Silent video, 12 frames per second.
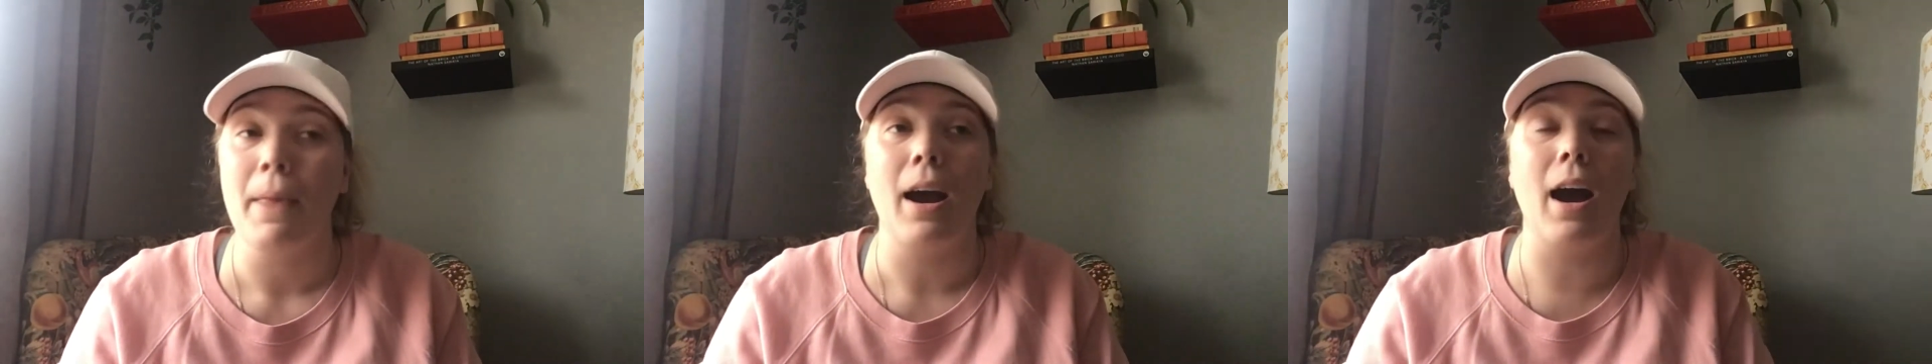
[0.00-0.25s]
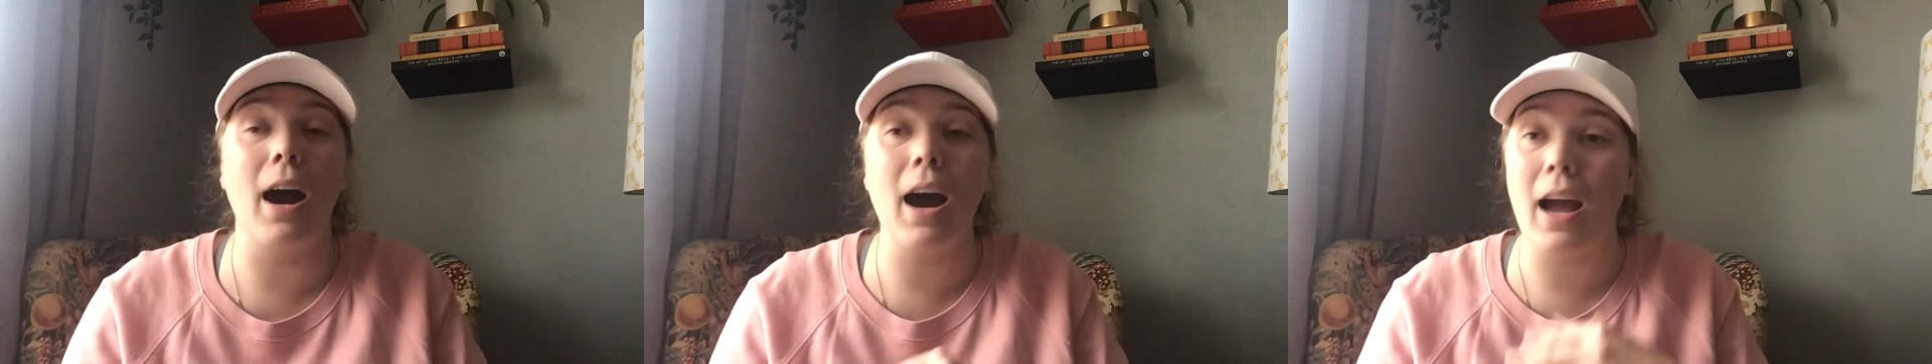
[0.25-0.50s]

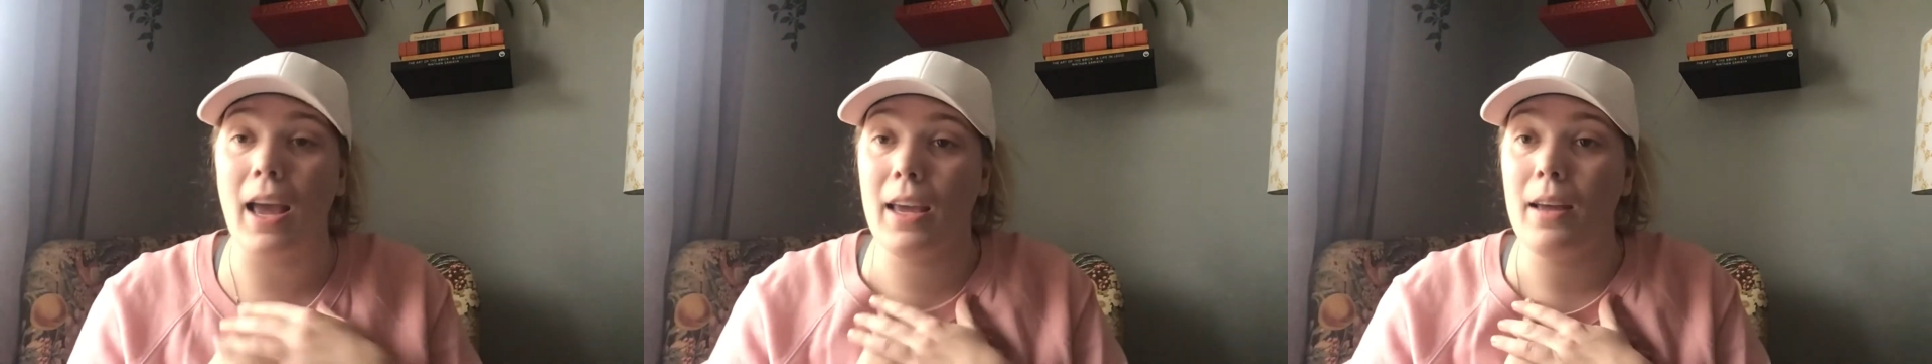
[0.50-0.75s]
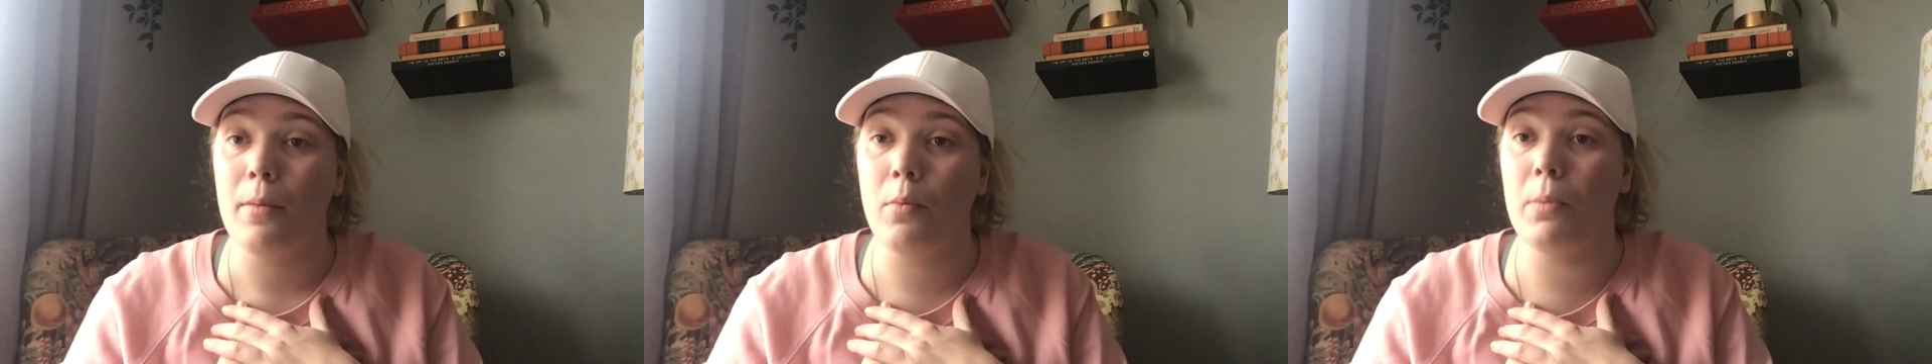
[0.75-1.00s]
I
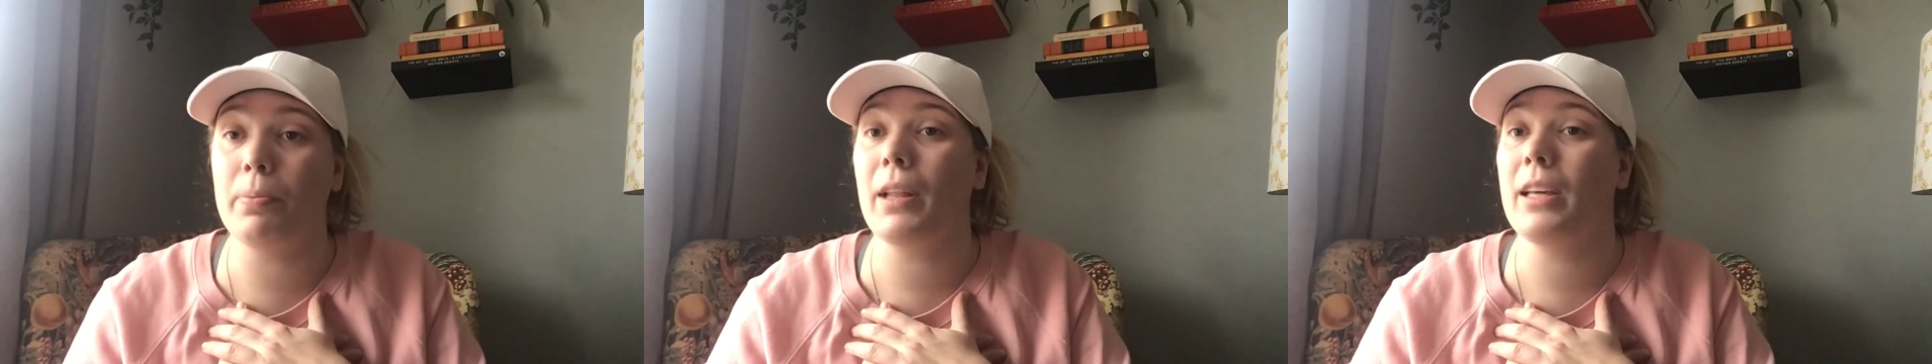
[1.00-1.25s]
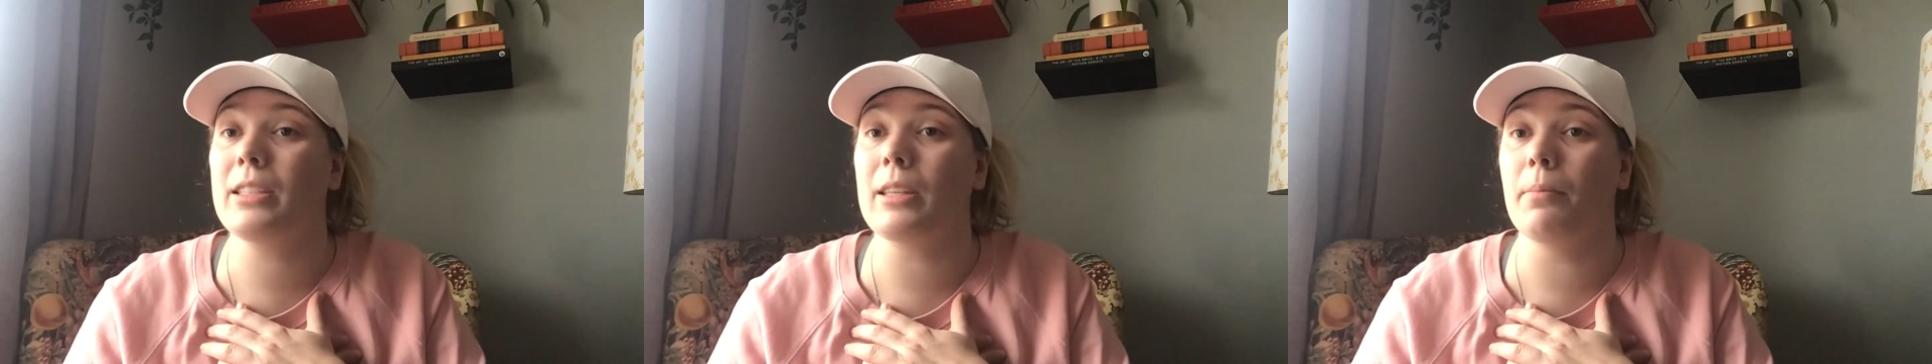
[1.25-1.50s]
would play
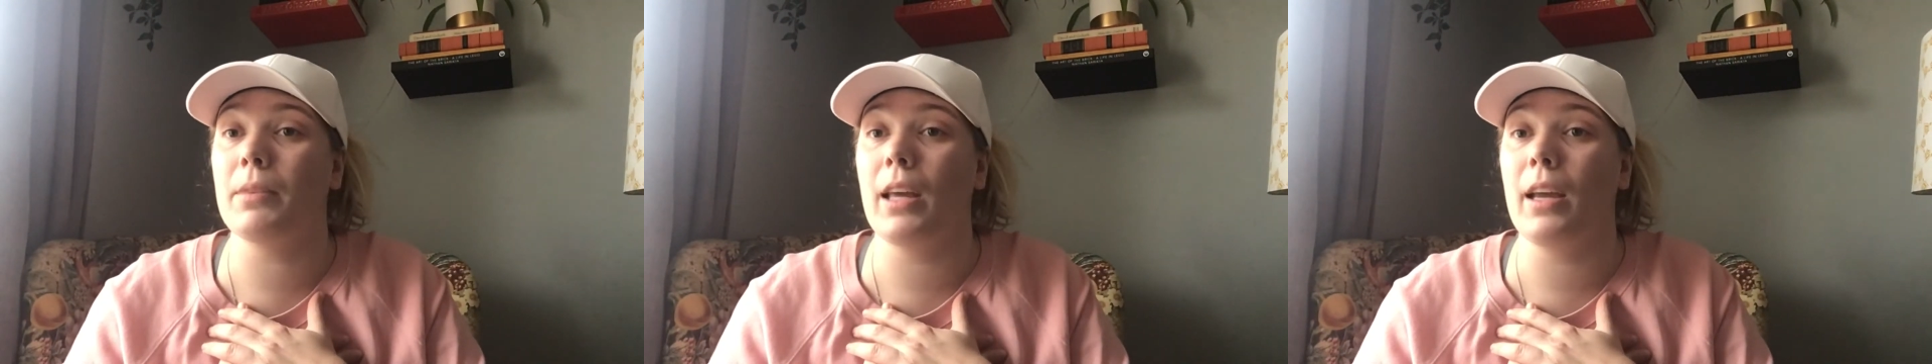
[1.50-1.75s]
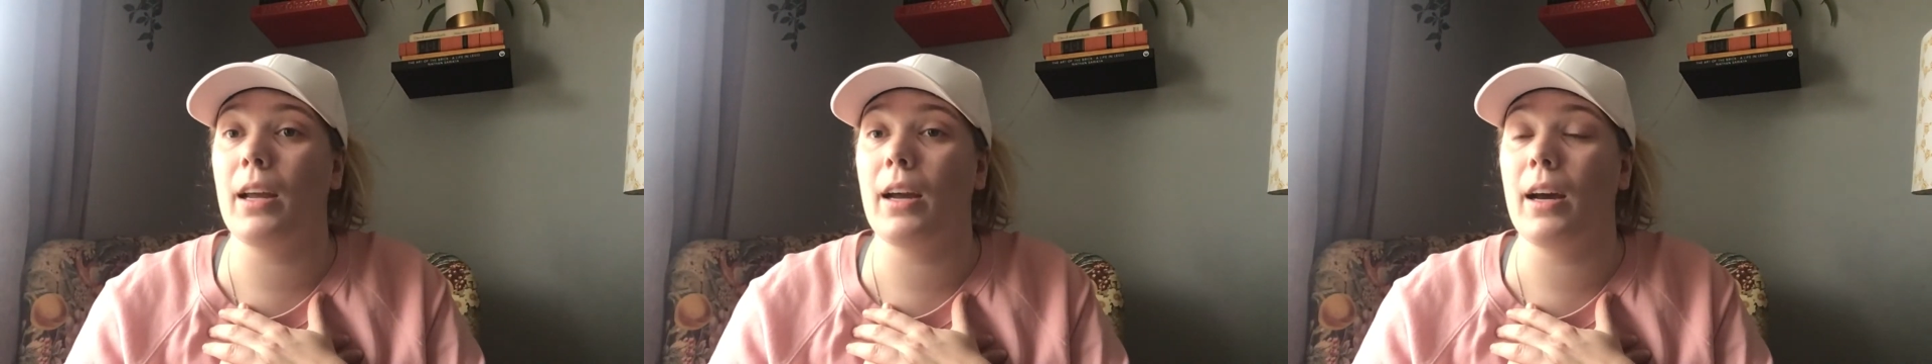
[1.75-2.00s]

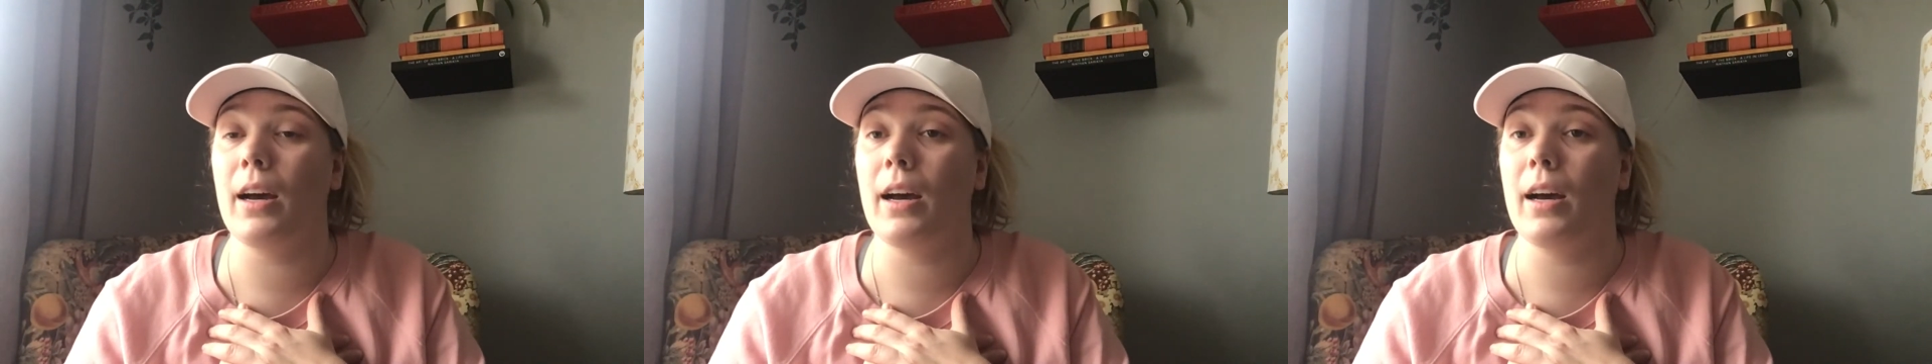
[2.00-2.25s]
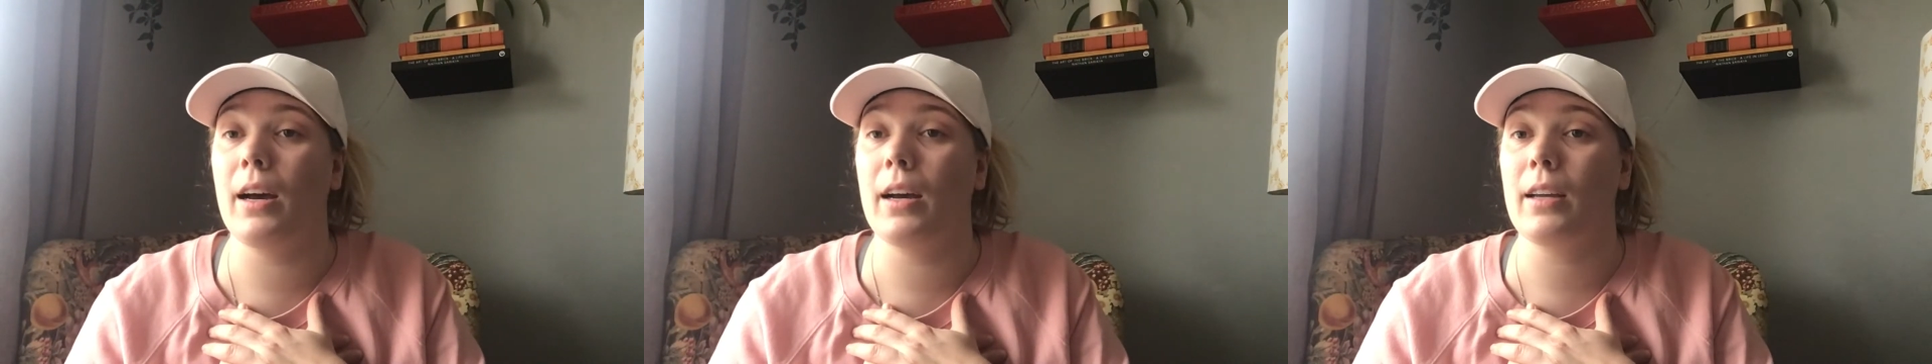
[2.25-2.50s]
something
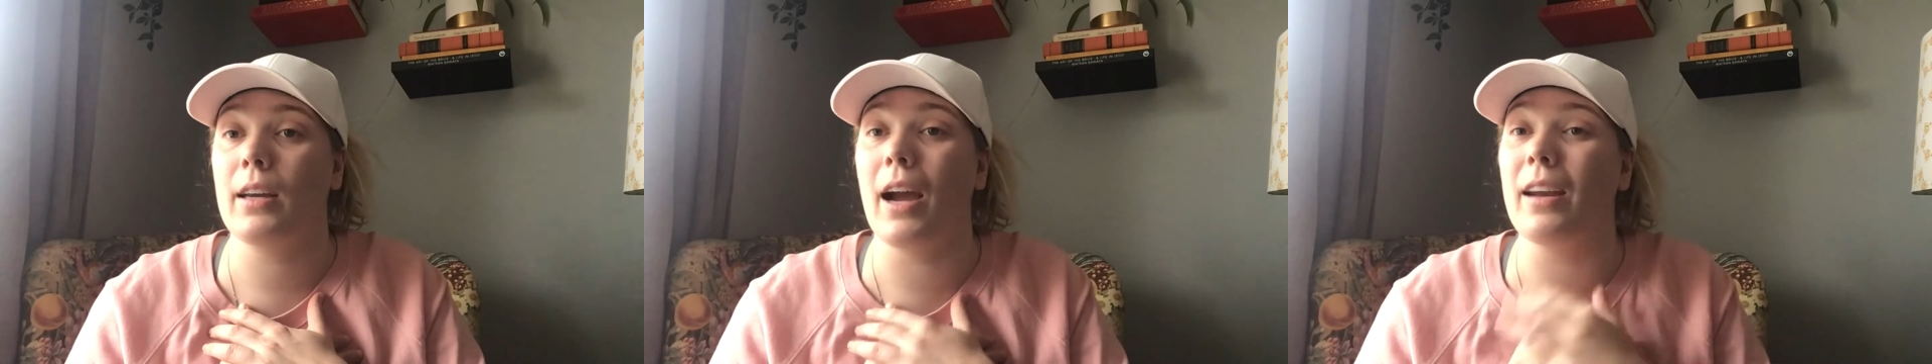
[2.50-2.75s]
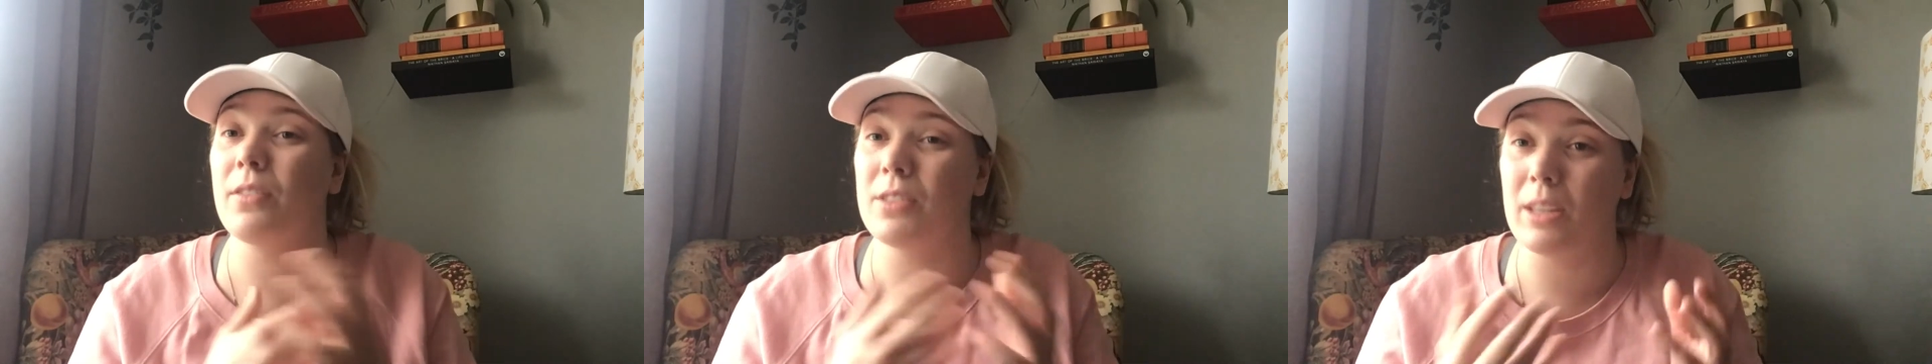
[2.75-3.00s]
kind
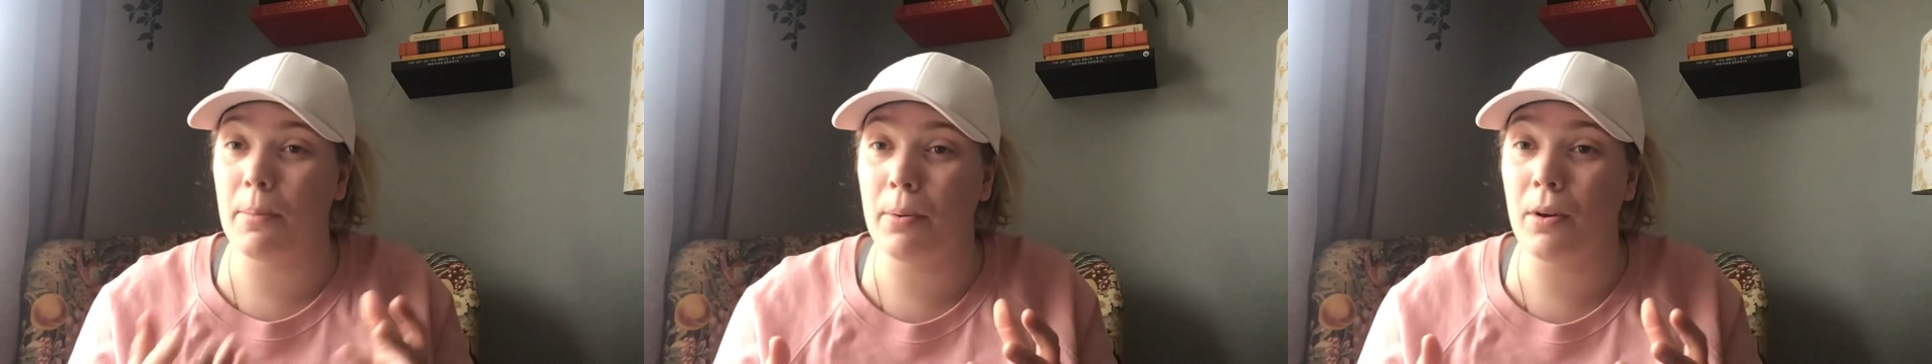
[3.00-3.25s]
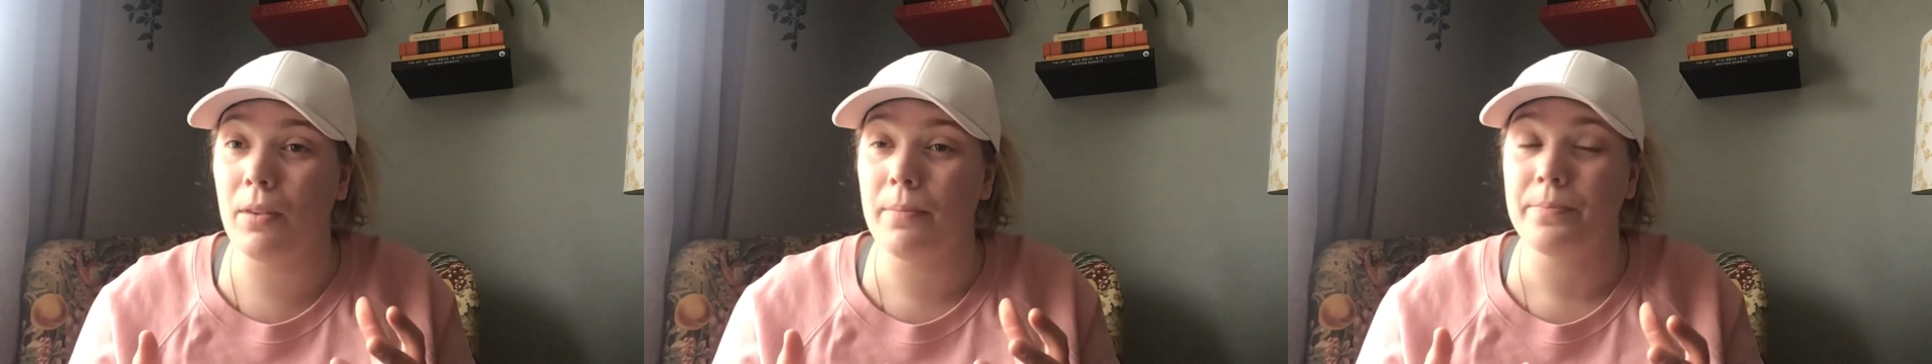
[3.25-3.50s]
of
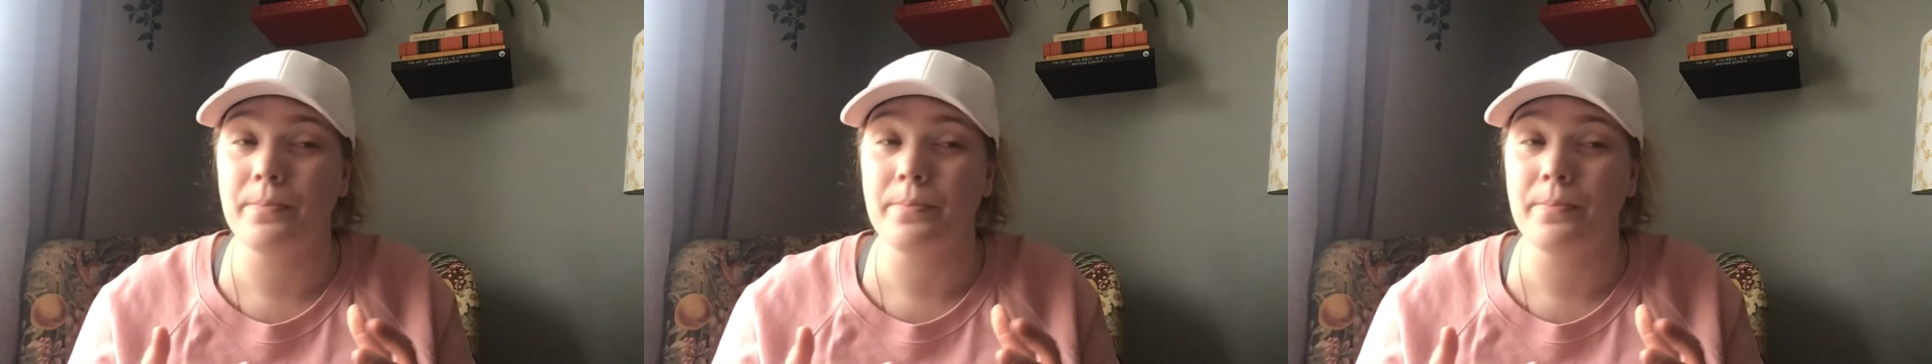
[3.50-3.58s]
simple,